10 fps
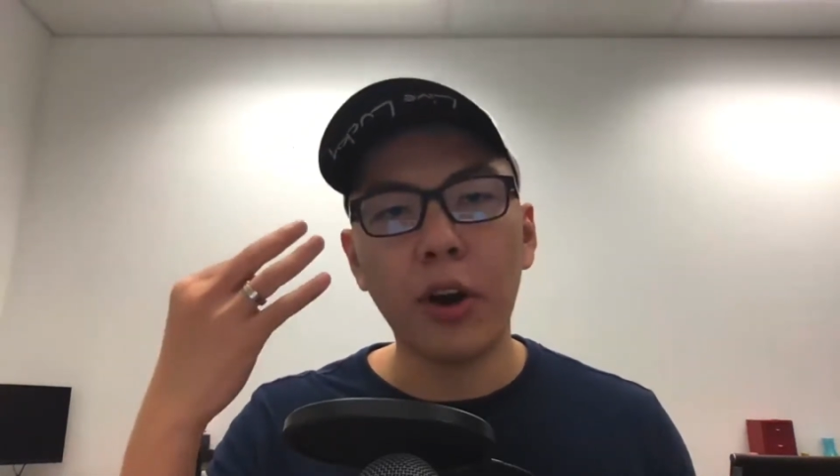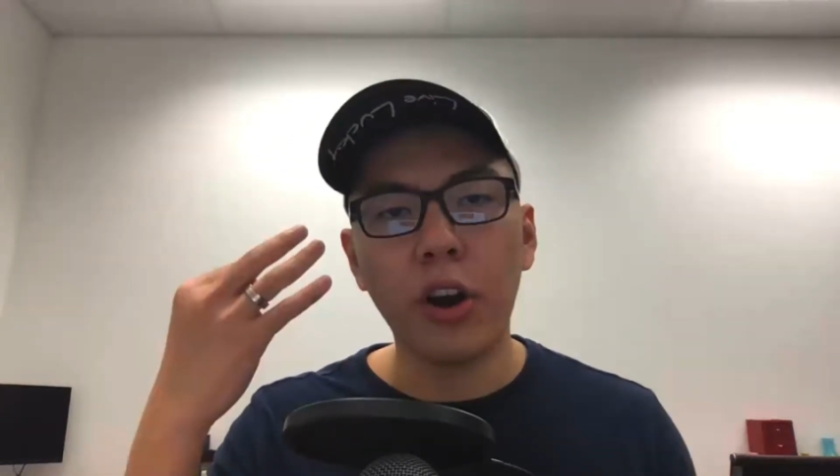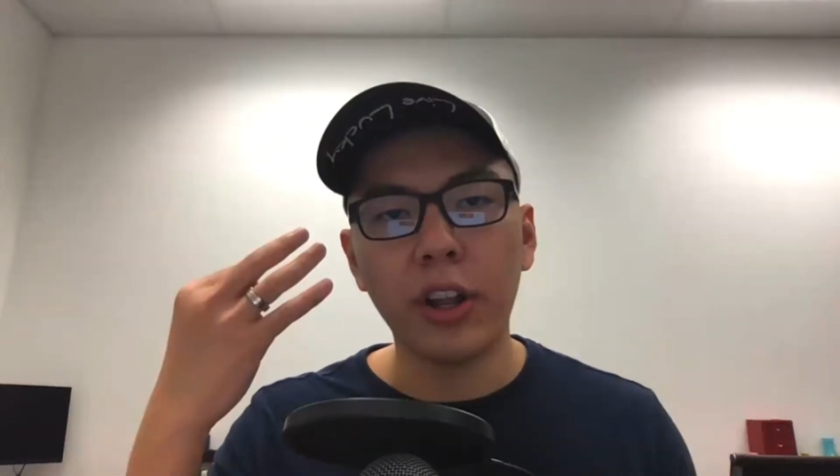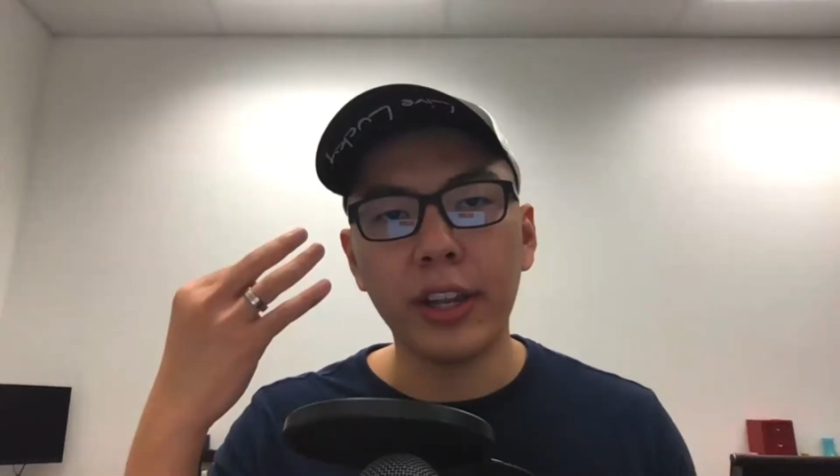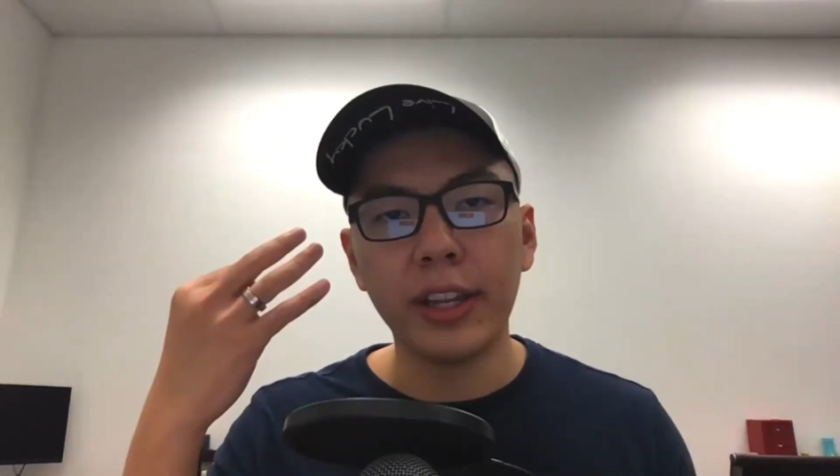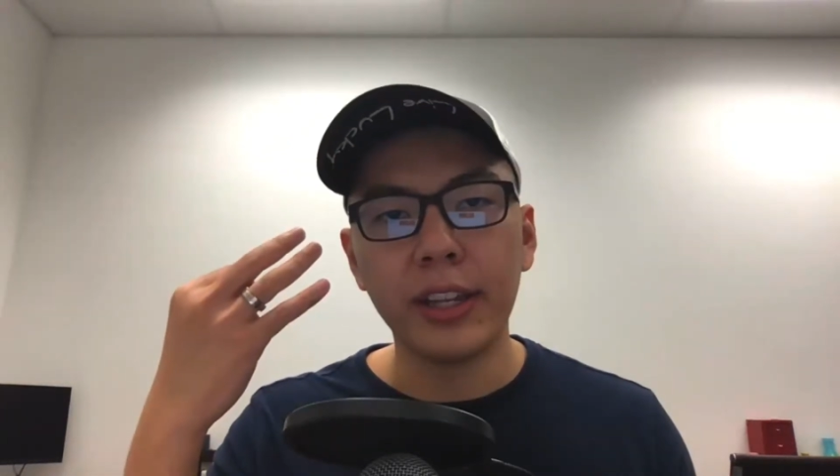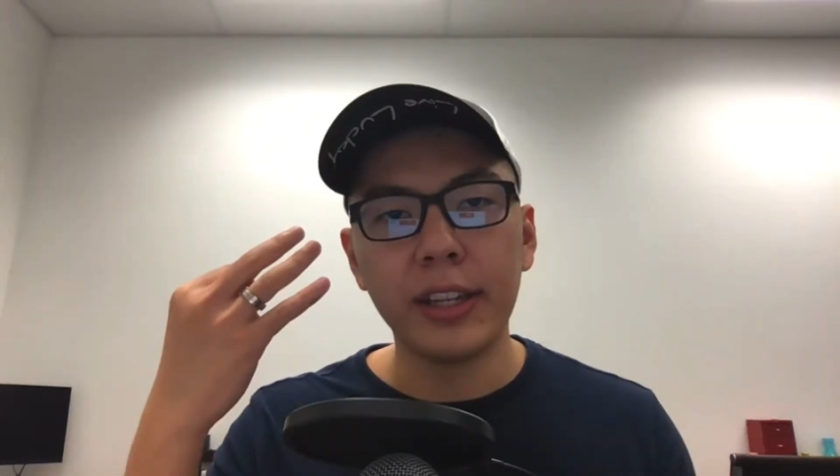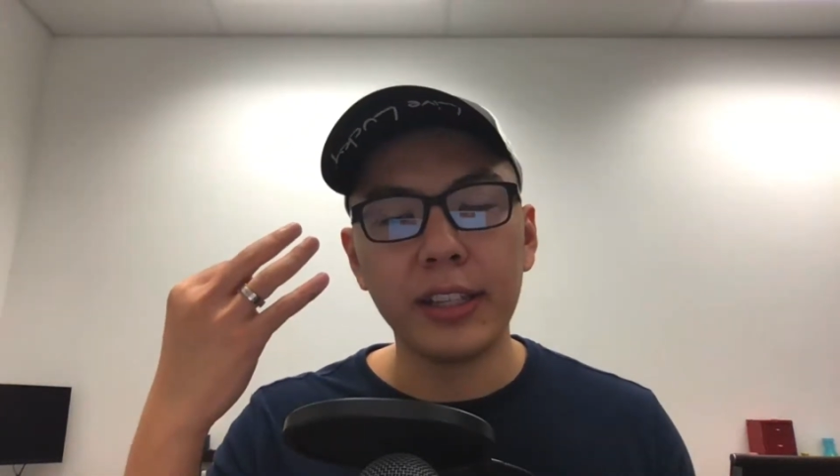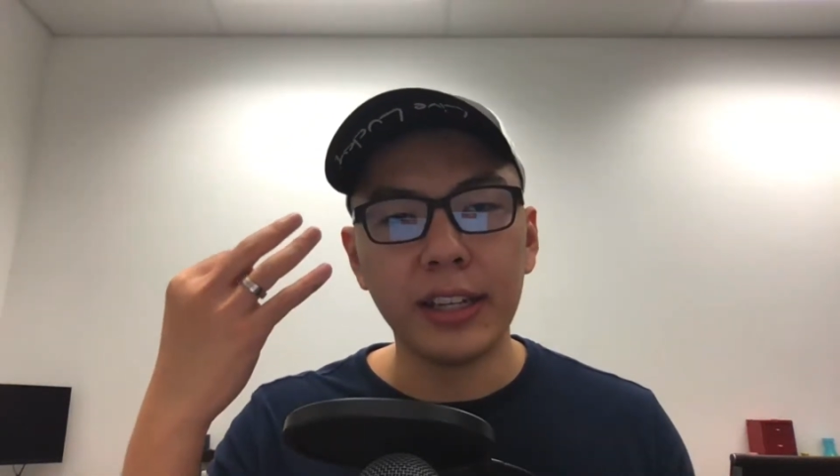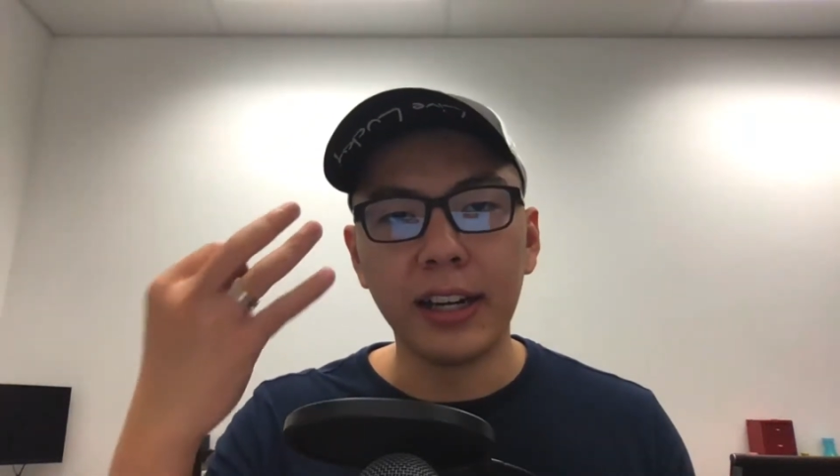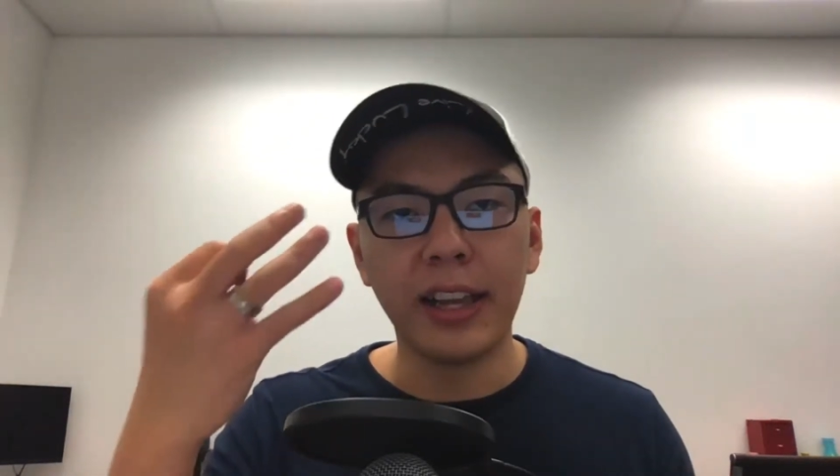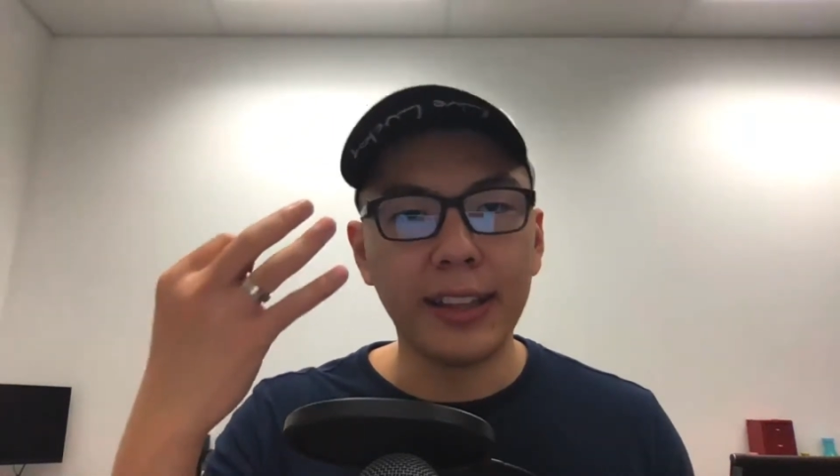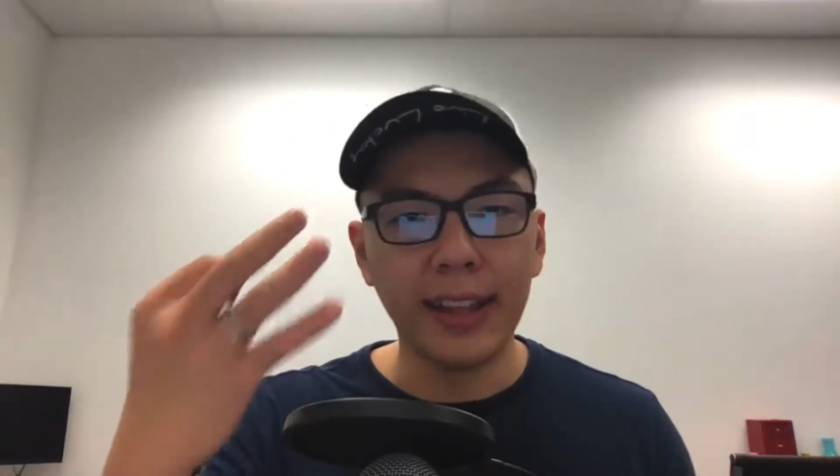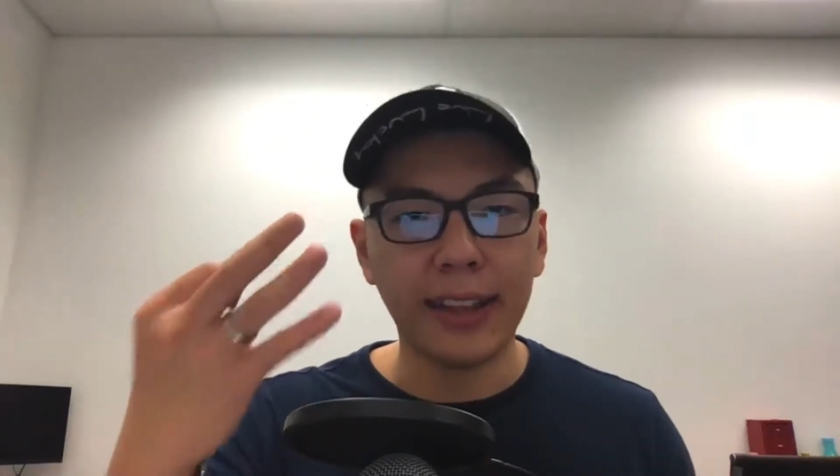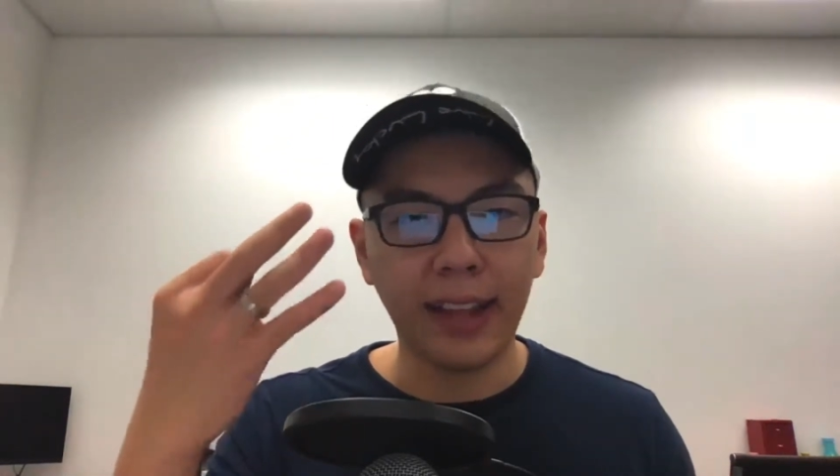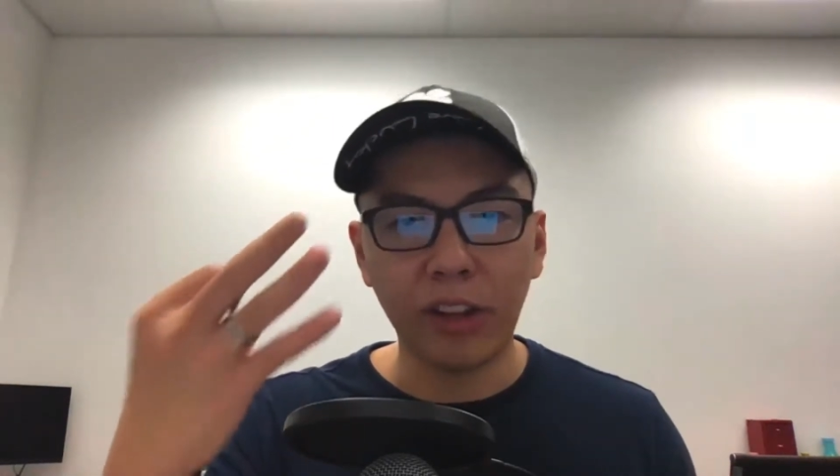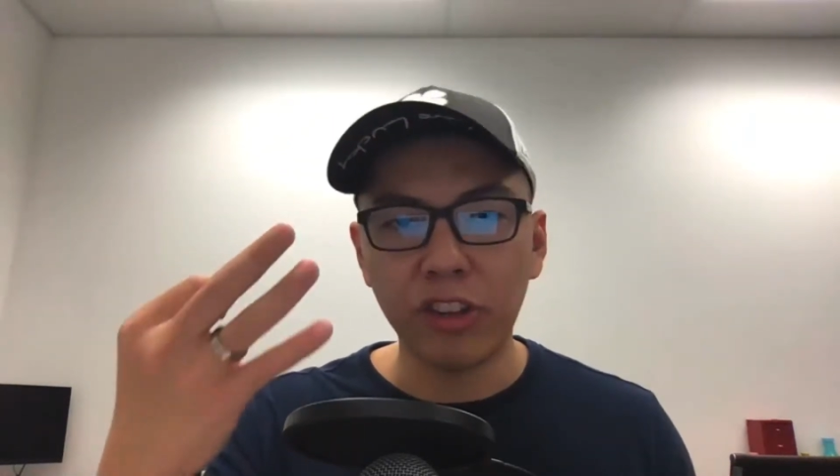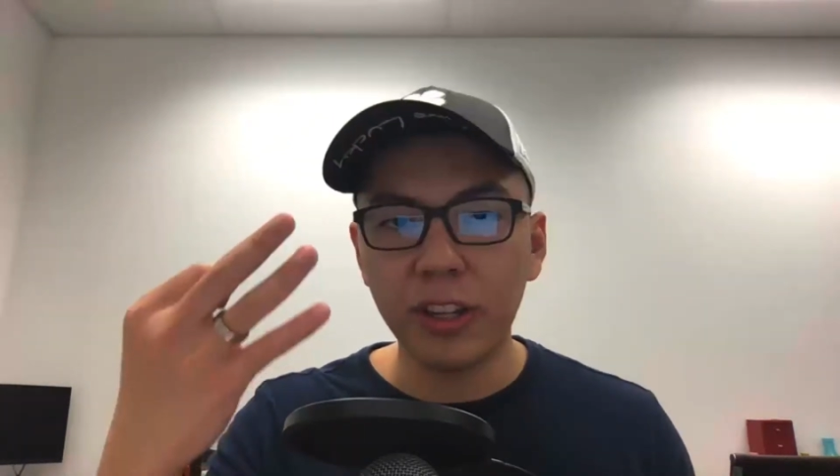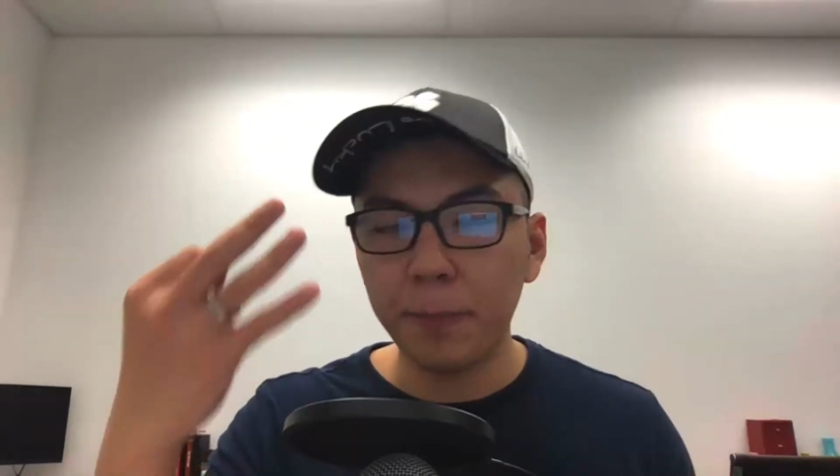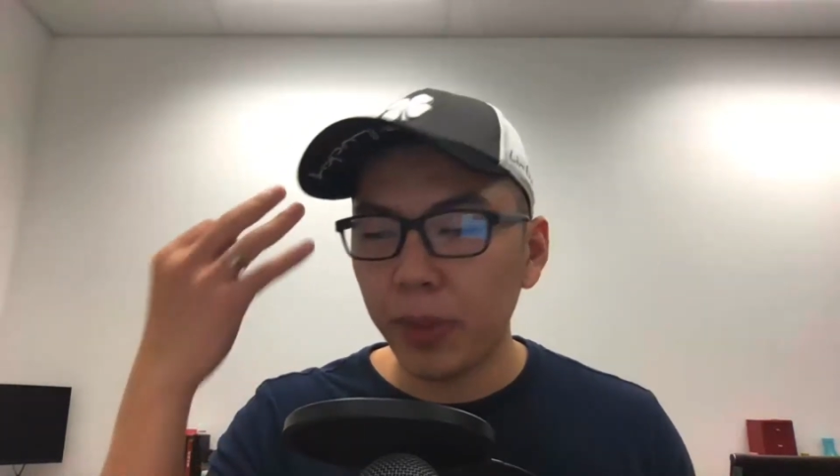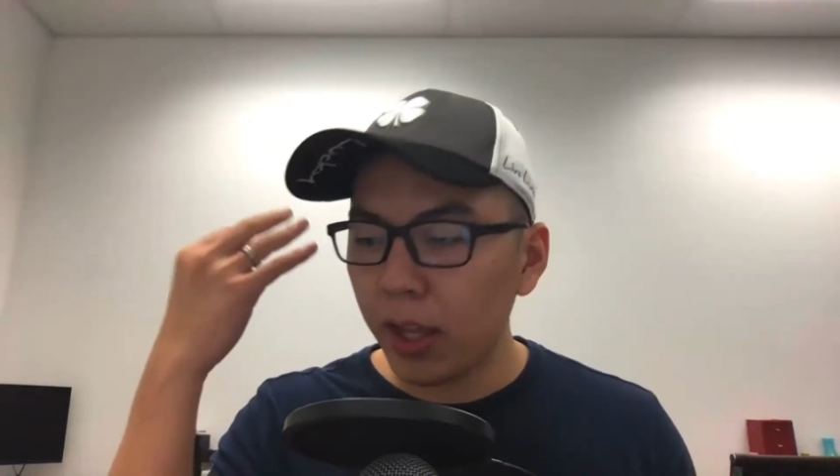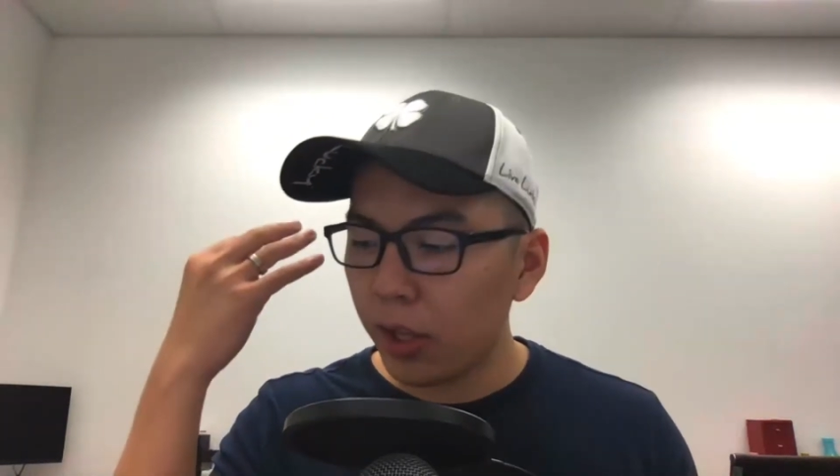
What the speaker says: on the ACX section.